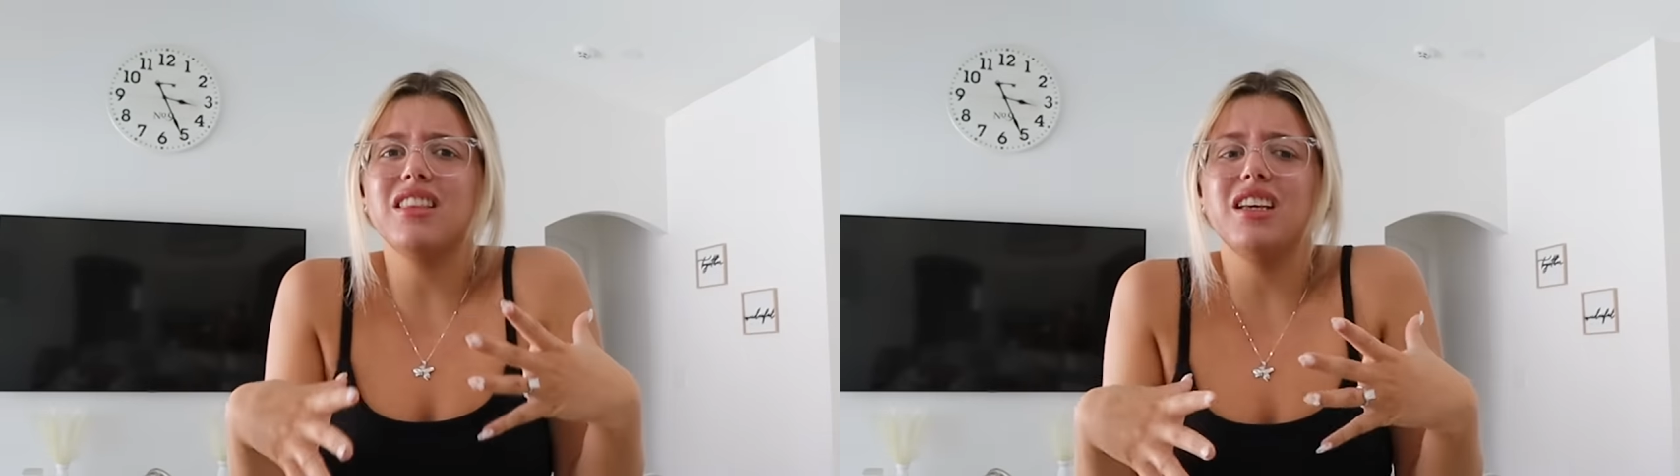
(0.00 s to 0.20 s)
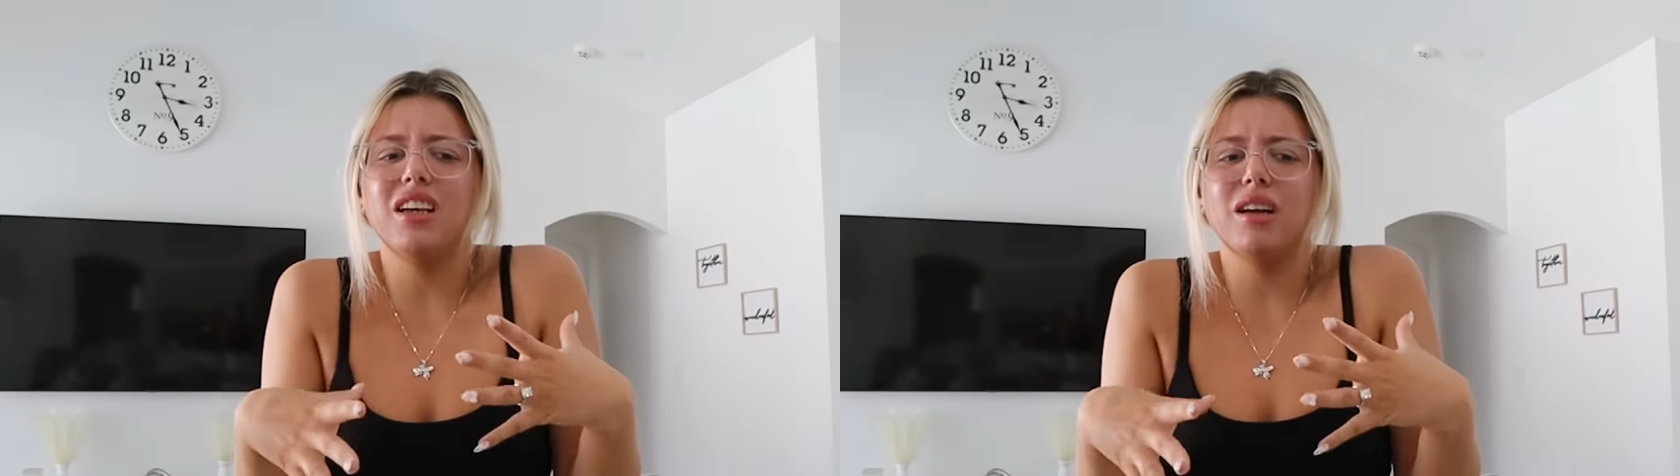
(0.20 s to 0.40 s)

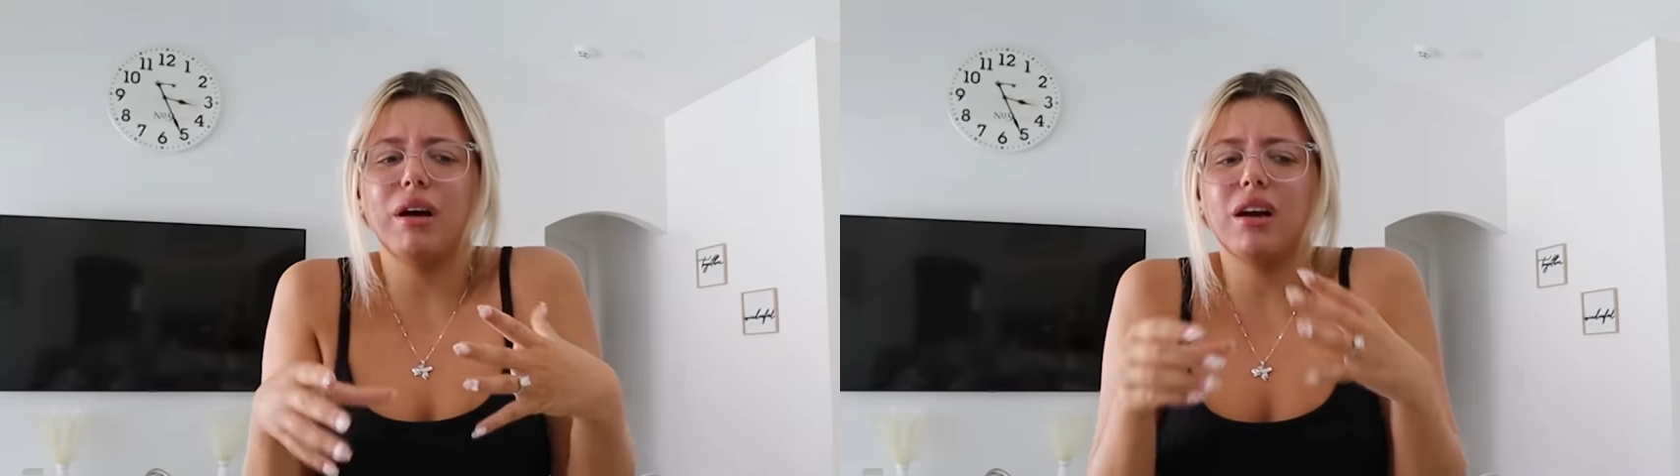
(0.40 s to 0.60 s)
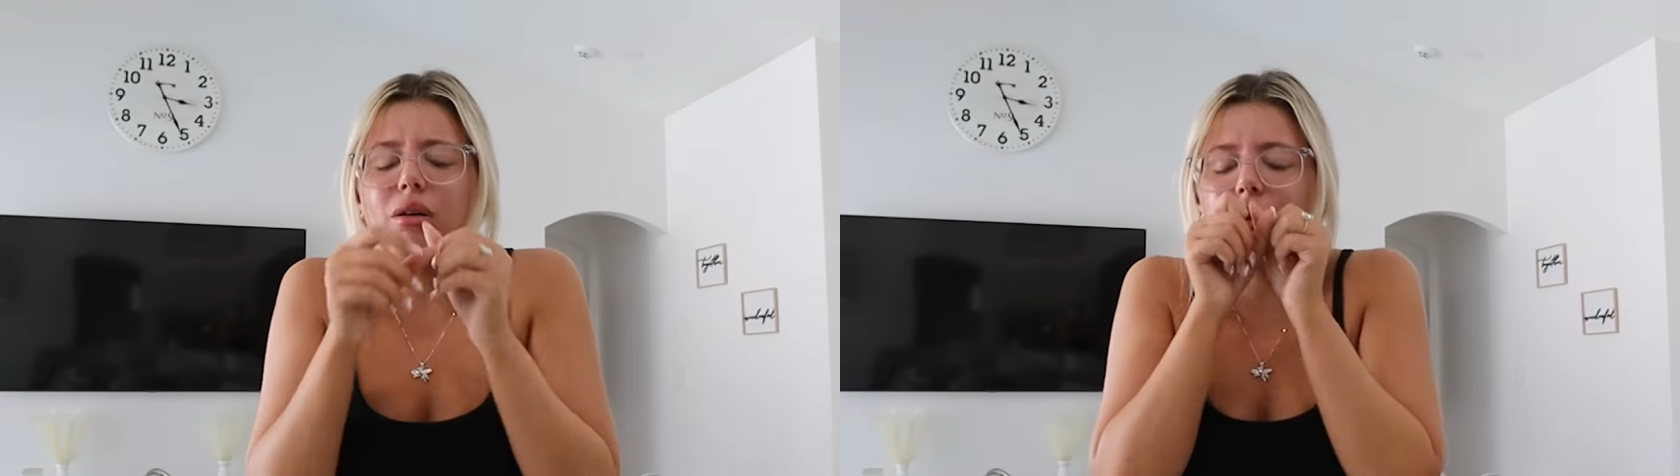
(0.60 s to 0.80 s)
thinking
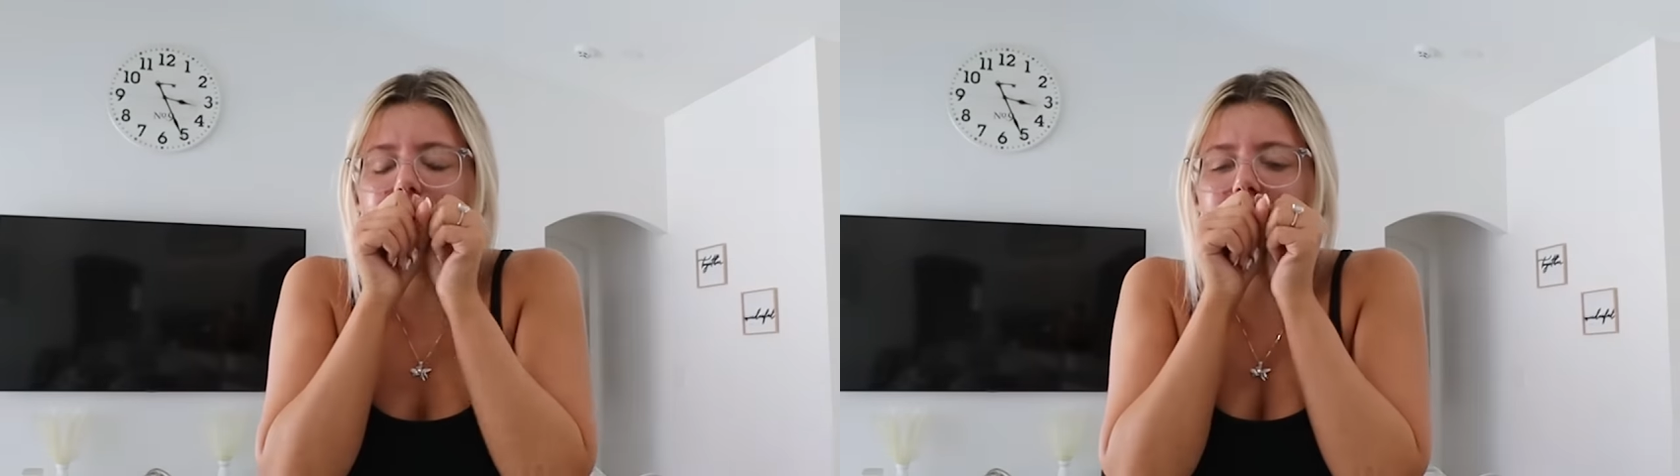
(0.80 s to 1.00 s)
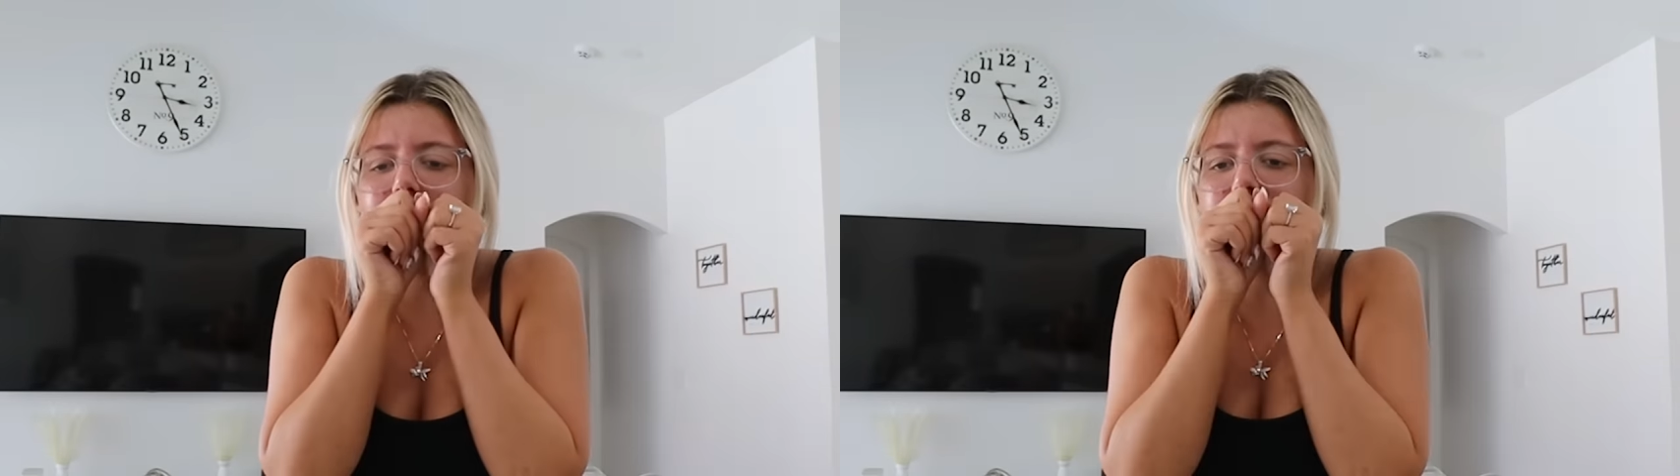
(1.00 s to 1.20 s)
about it. Oh my
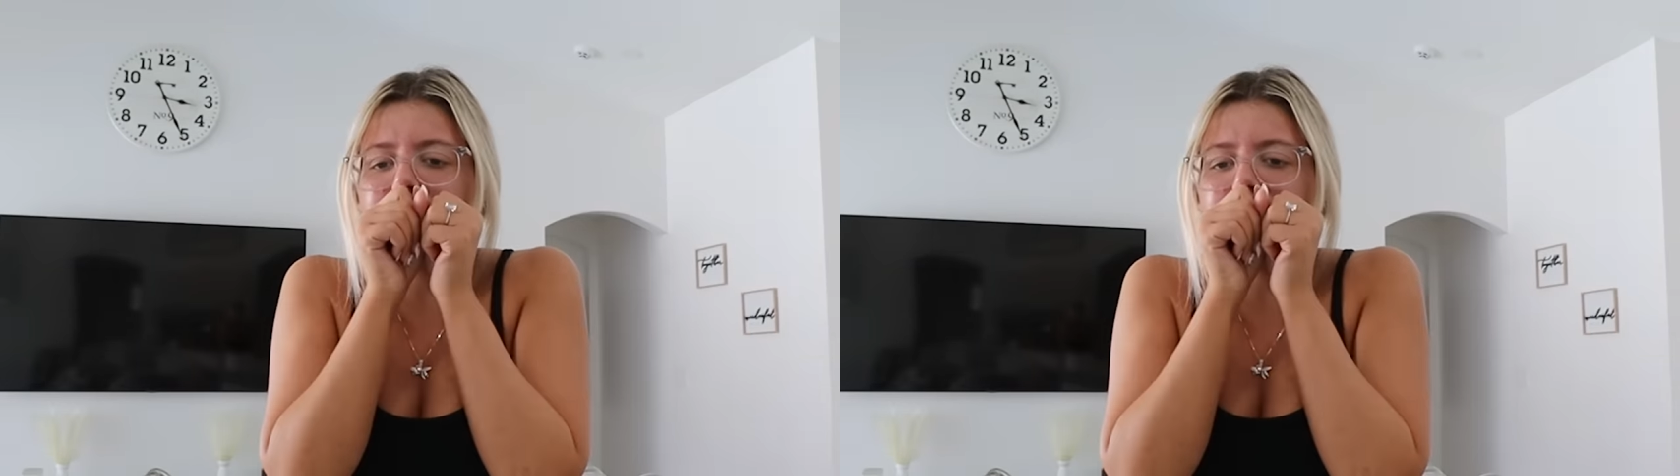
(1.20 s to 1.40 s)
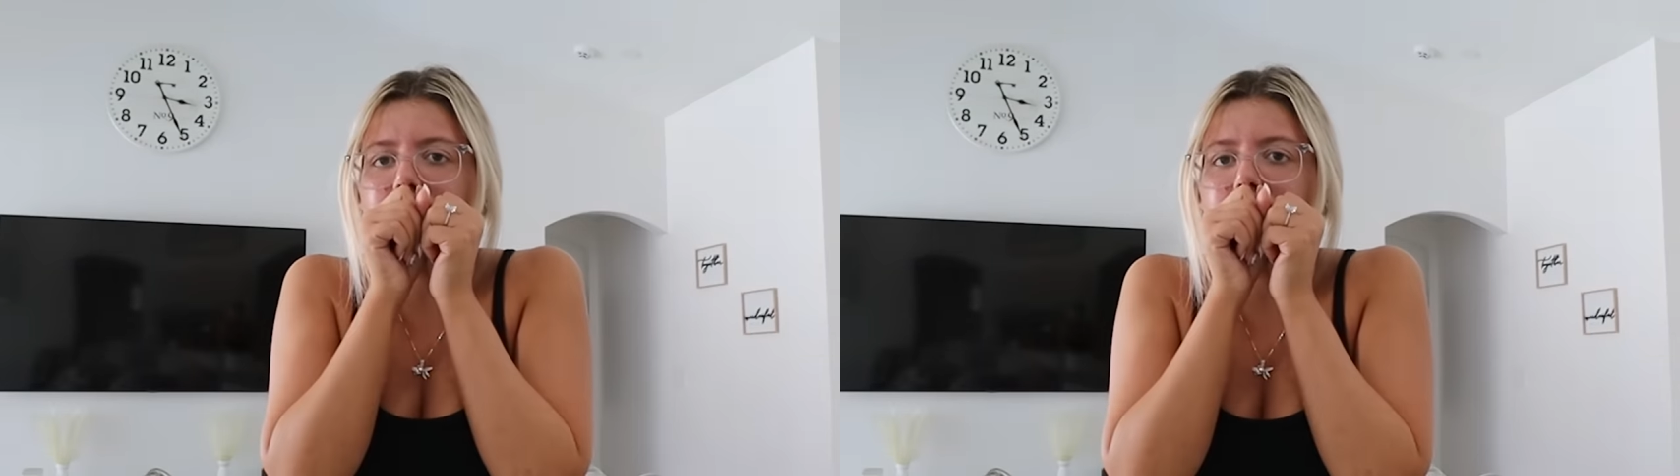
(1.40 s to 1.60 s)
god, I'm gonna throw